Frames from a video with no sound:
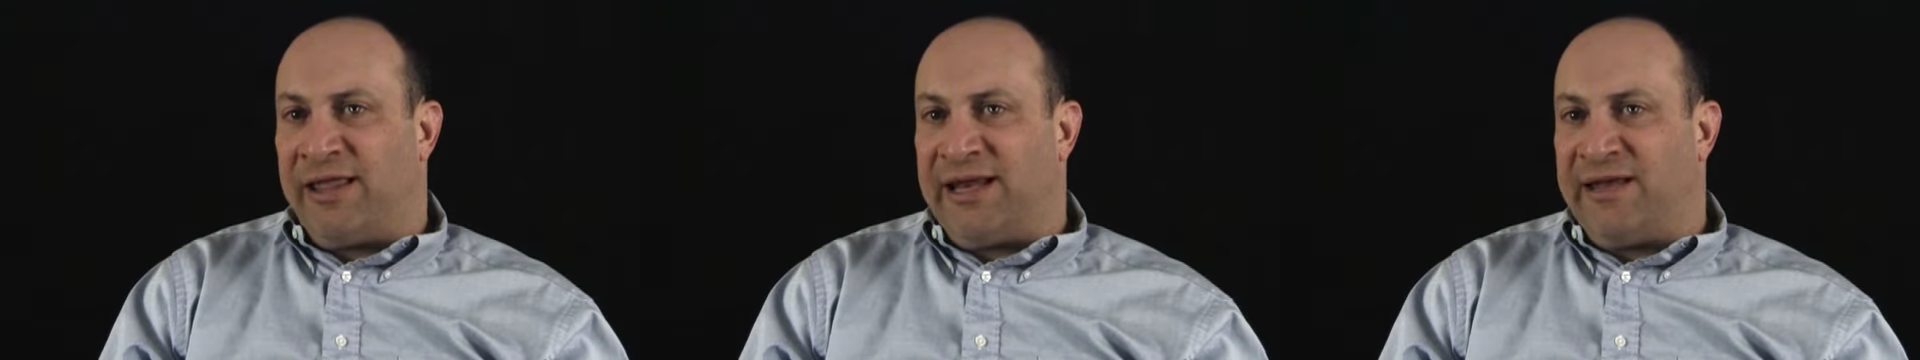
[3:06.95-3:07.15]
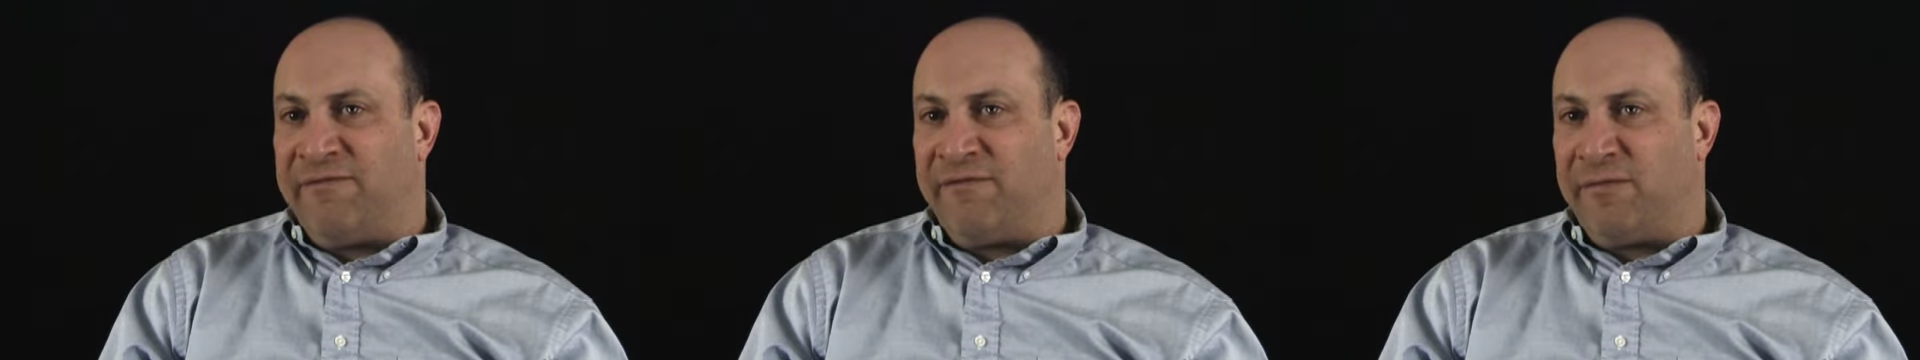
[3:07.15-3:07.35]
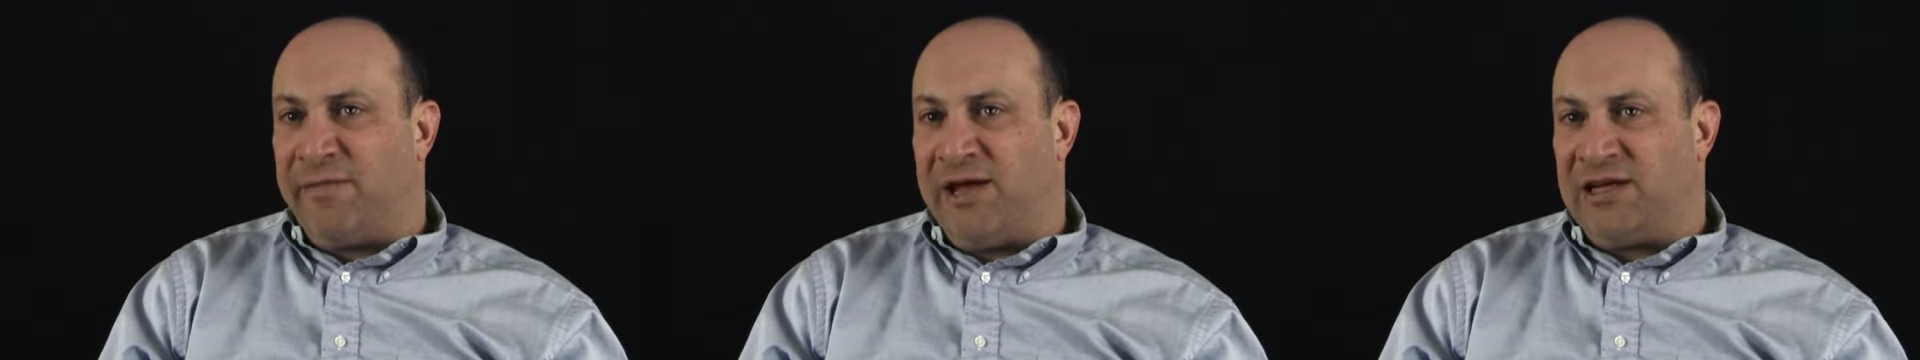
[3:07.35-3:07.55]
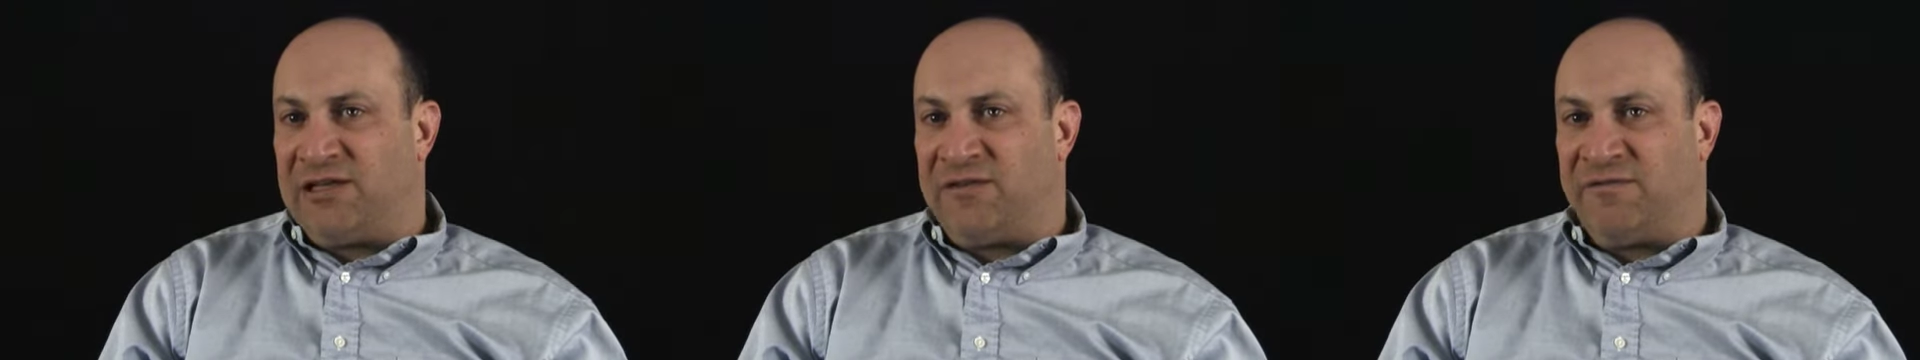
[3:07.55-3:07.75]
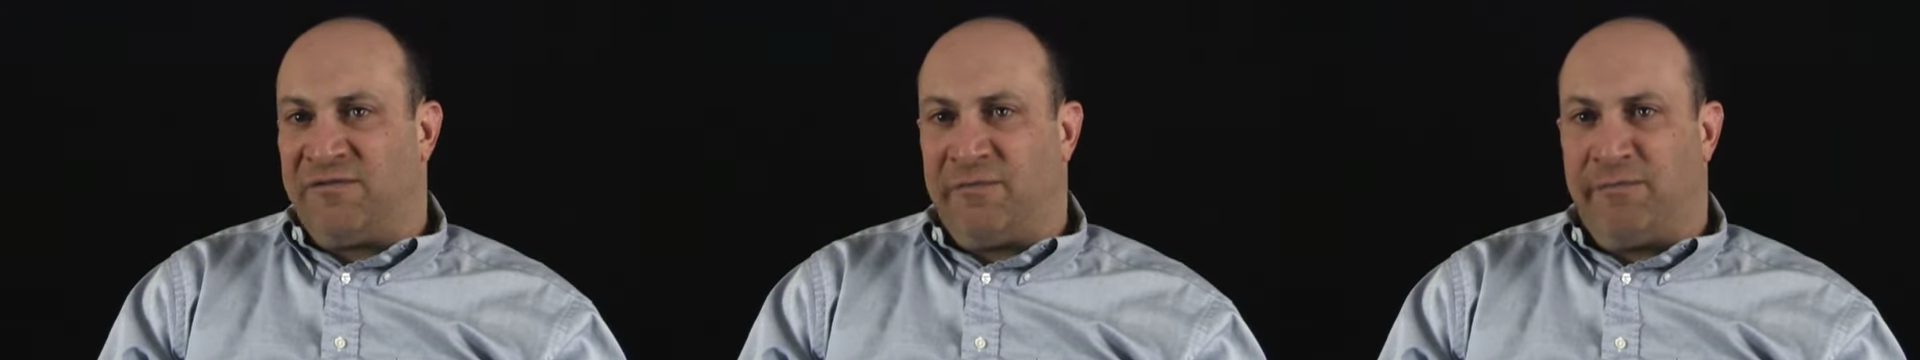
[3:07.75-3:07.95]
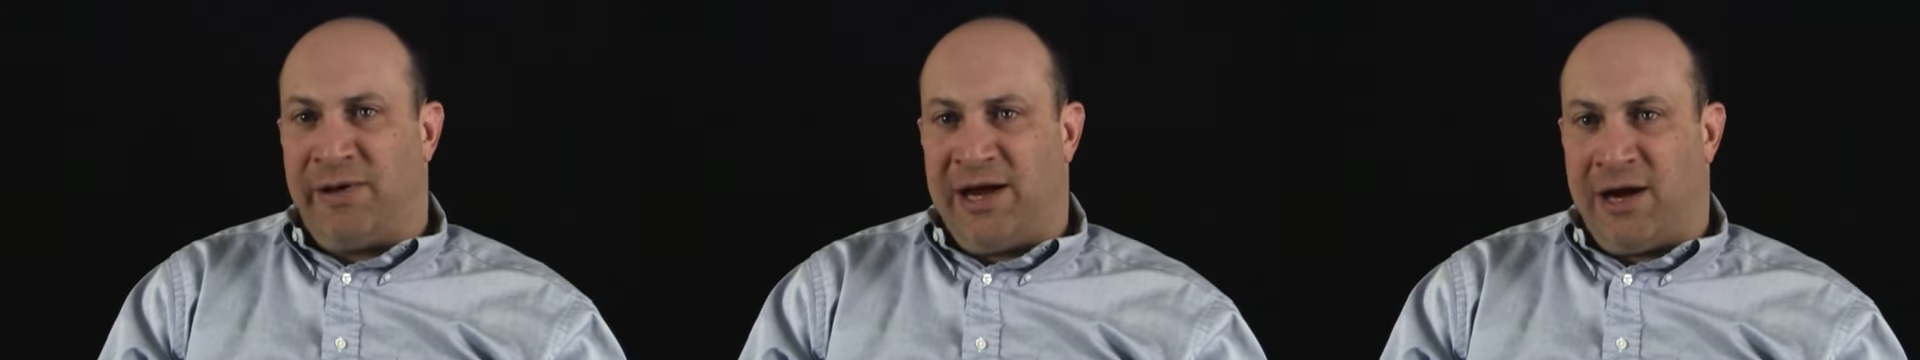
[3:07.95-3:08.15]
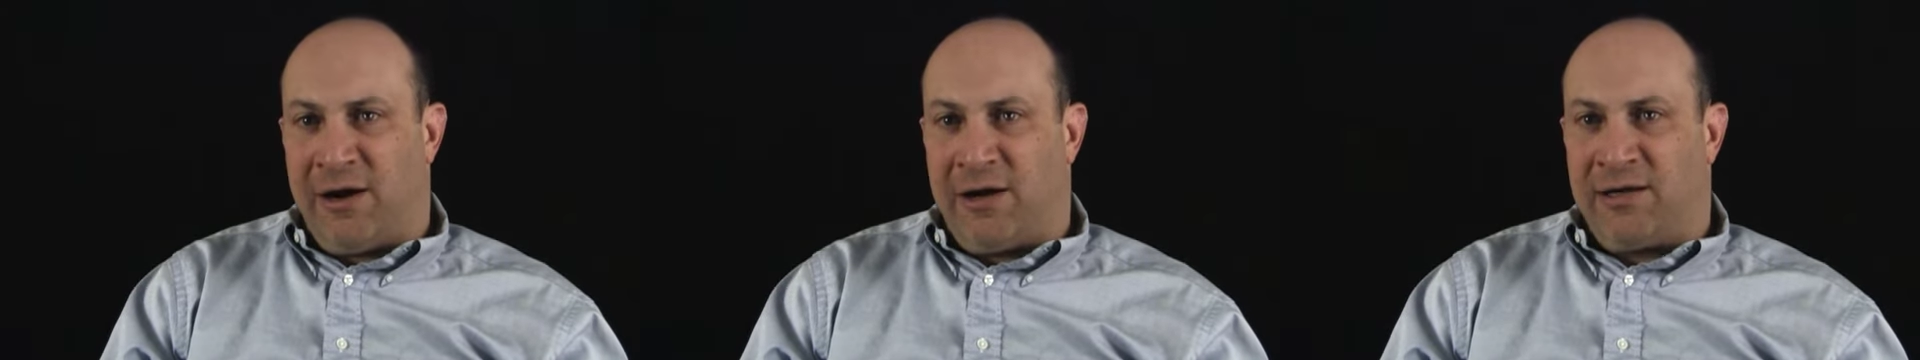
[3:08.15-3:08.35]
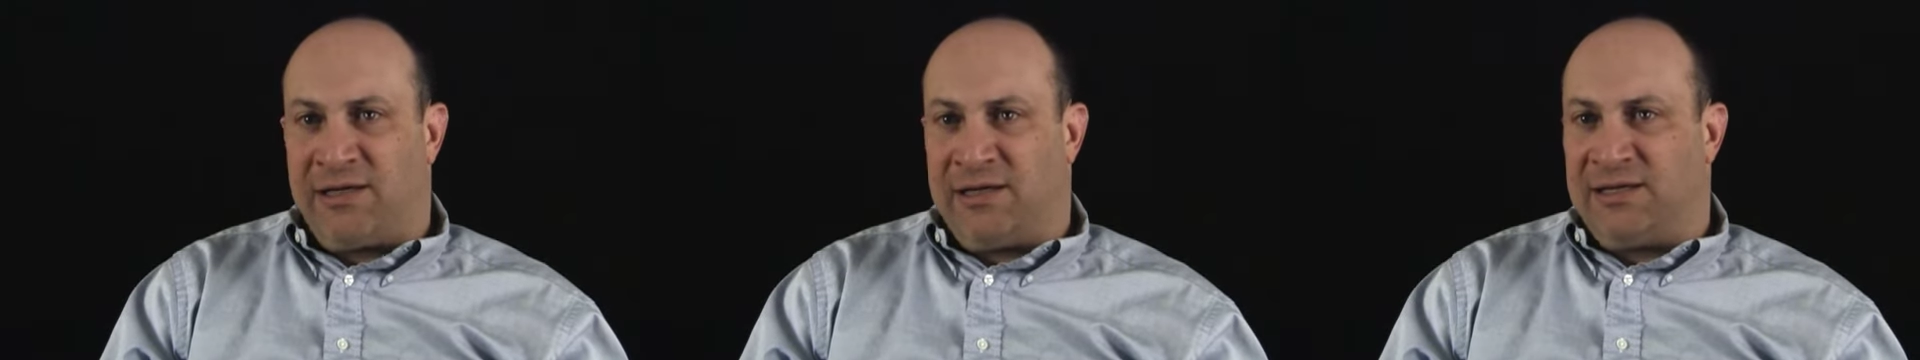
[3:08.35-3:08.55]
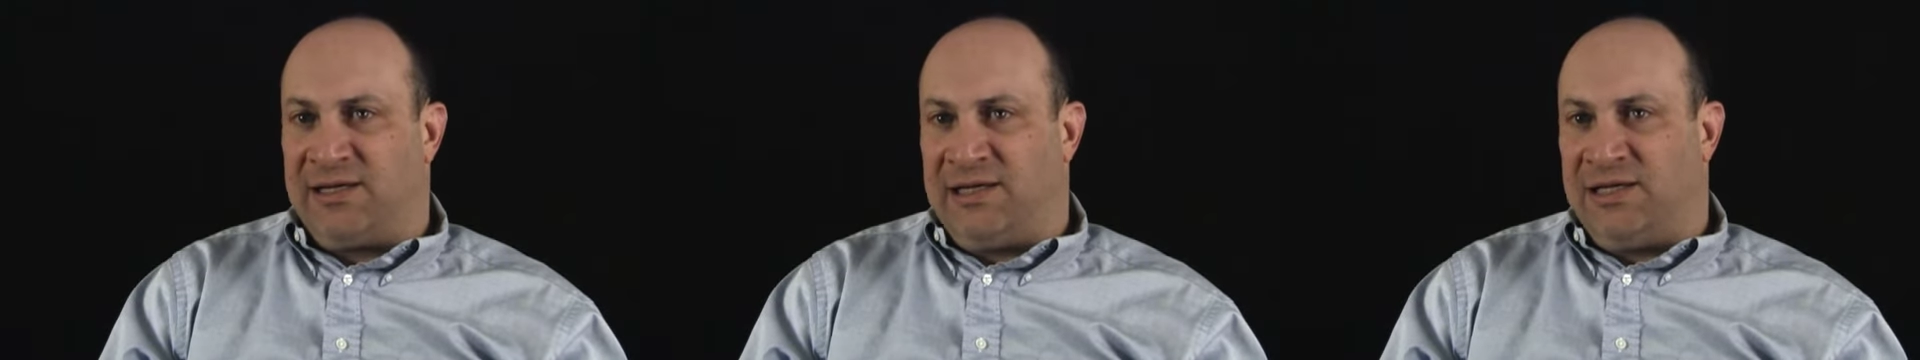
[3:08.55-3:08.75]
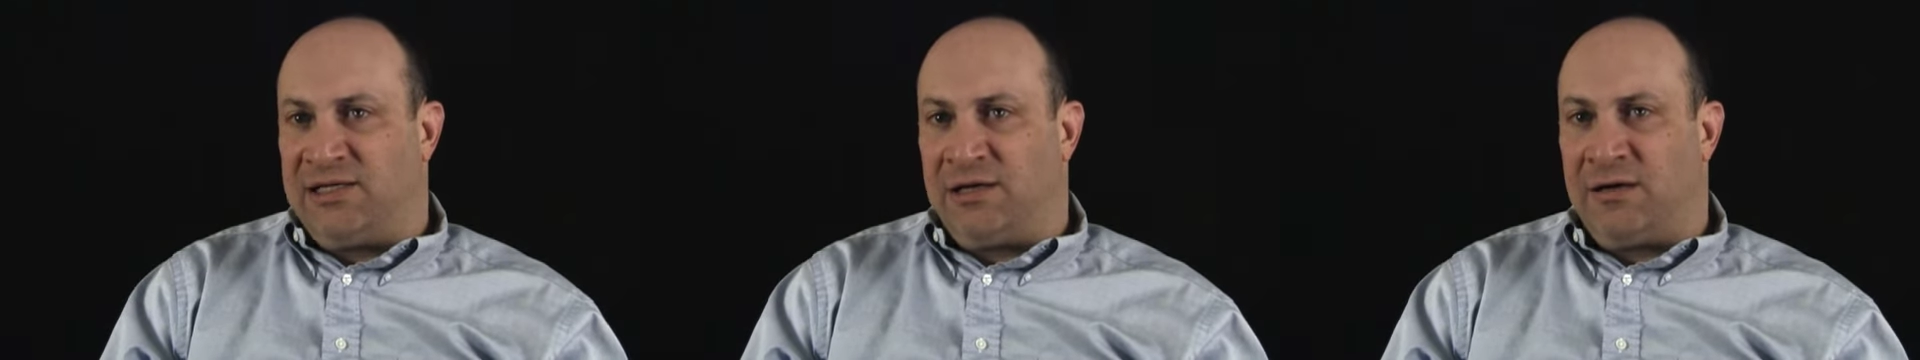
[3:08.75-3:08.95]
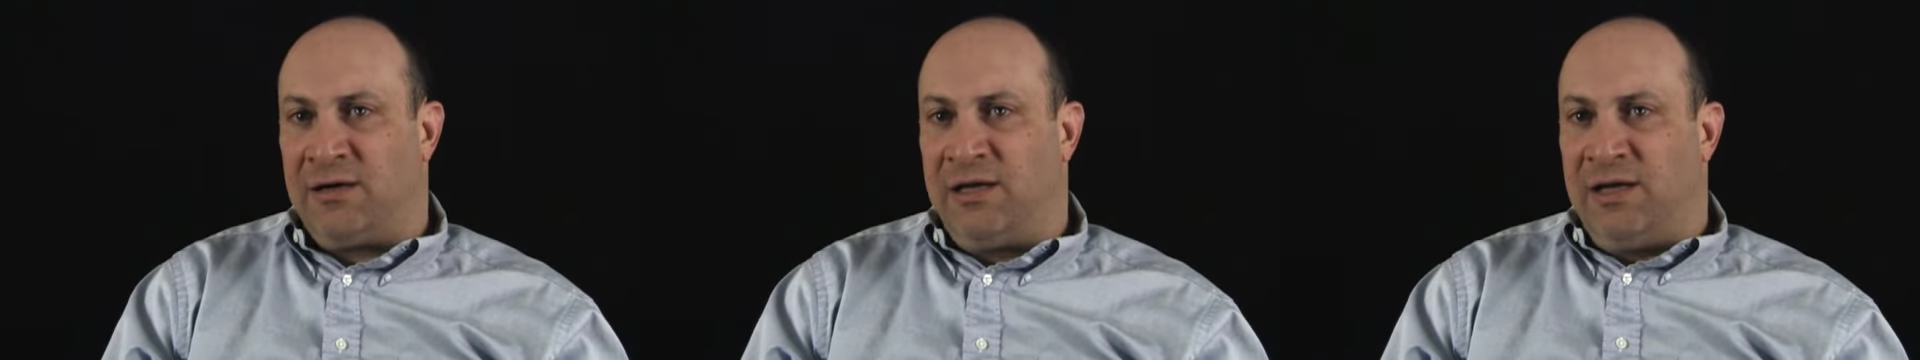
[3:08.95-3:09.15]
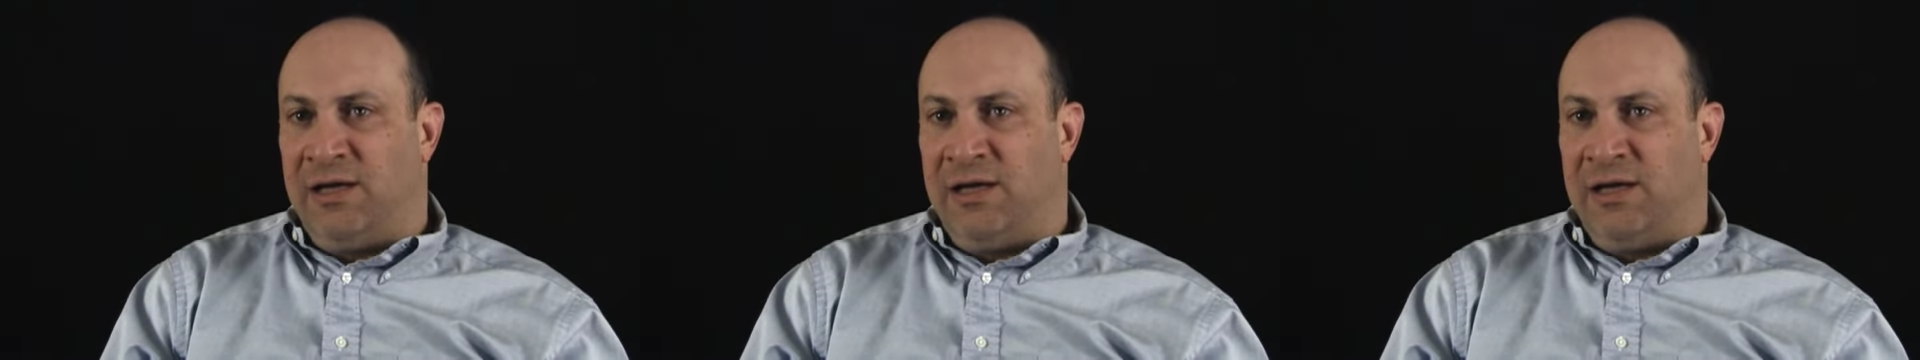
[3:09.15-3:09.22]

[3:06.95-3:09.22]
that information from parent and teacher,